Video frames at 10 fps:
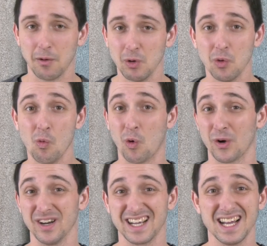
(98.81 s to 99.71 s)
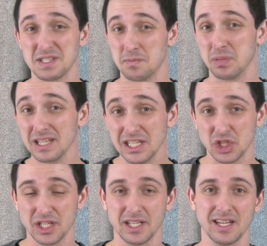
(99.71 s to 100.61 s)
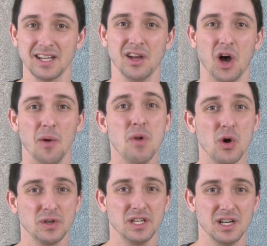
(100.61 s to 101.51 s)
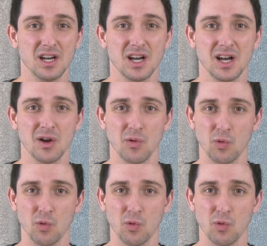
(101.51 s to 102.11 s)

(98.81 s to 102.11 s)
I will warn against bleaching, ammonia,